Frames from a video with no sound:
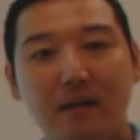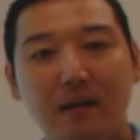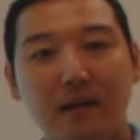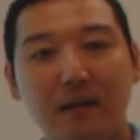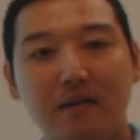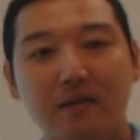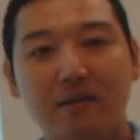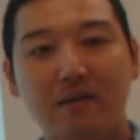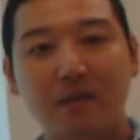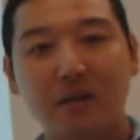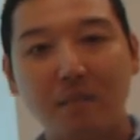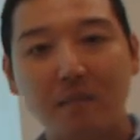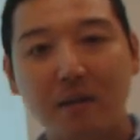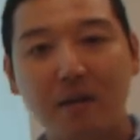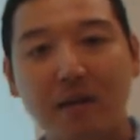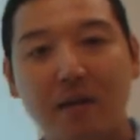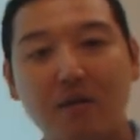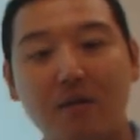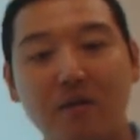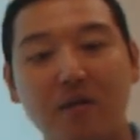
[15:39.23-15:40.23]
to
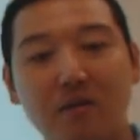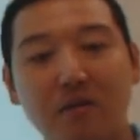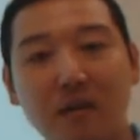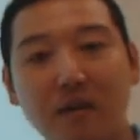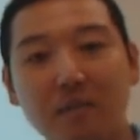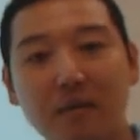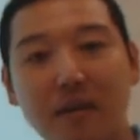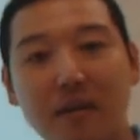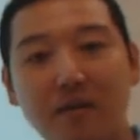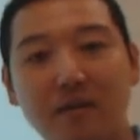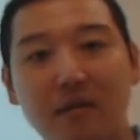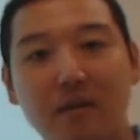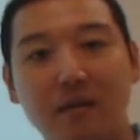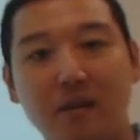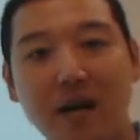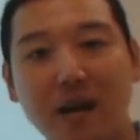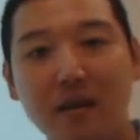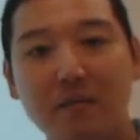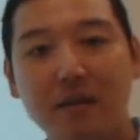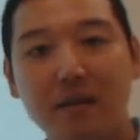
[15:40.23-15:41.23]
stimulate or to stabilize the
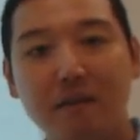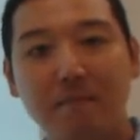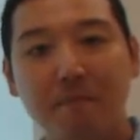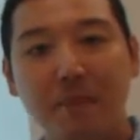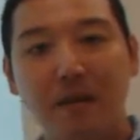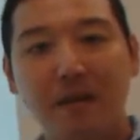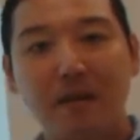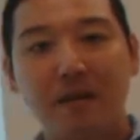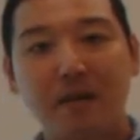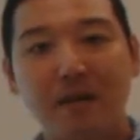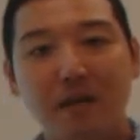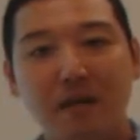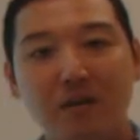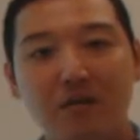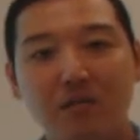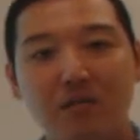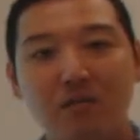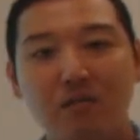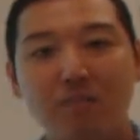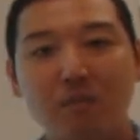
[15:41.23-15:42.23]
economy
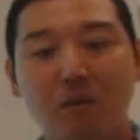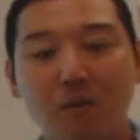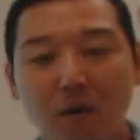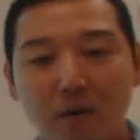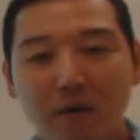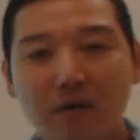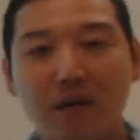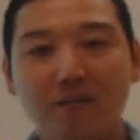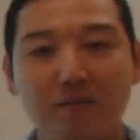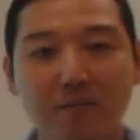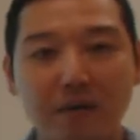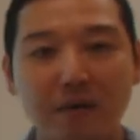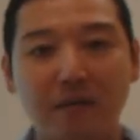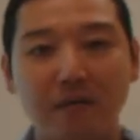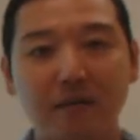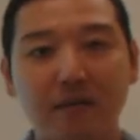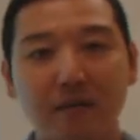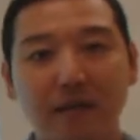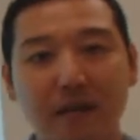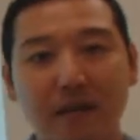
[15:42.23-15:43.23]
is through more
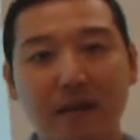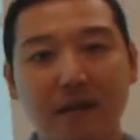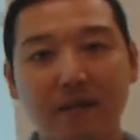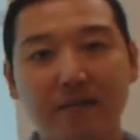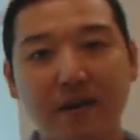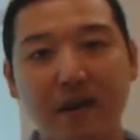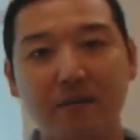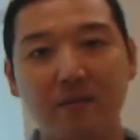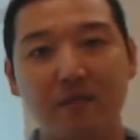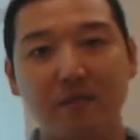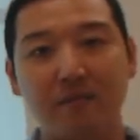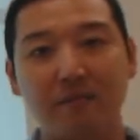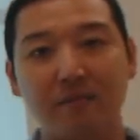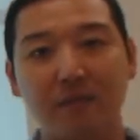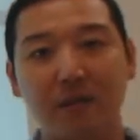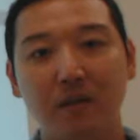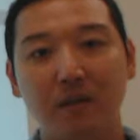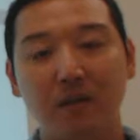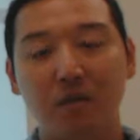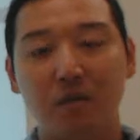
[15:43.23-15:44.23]
government intervention,
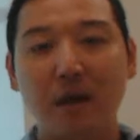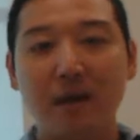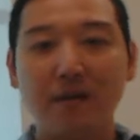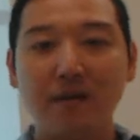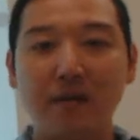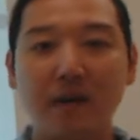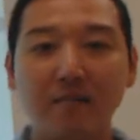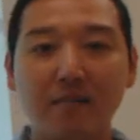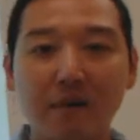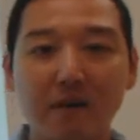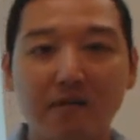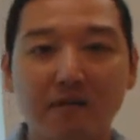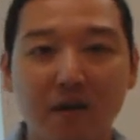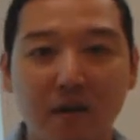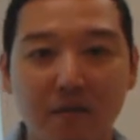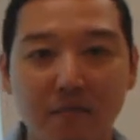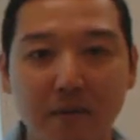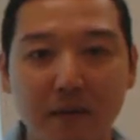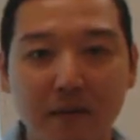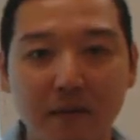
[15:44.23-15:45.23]
greater government
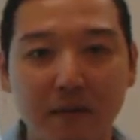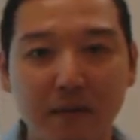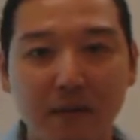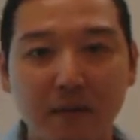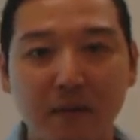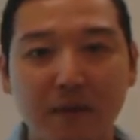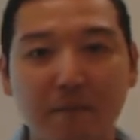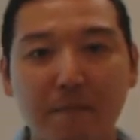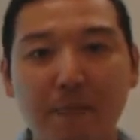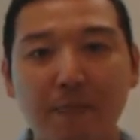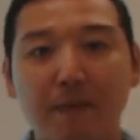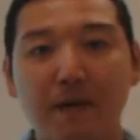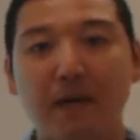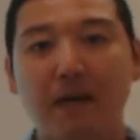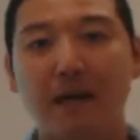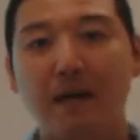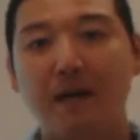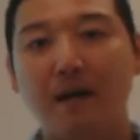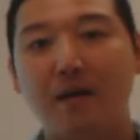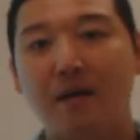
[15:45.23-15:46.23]
involvement
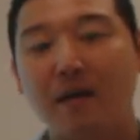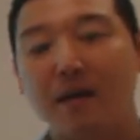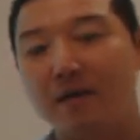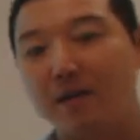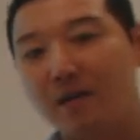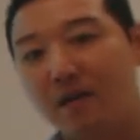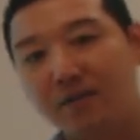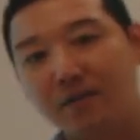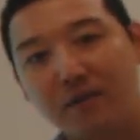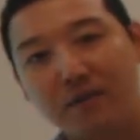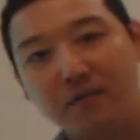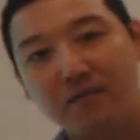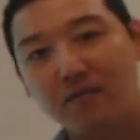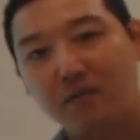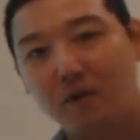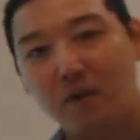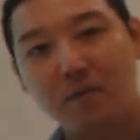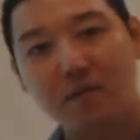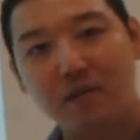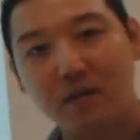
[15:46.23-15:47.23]
in different
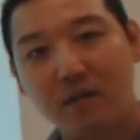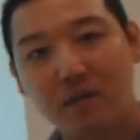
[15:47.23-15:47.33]
forms.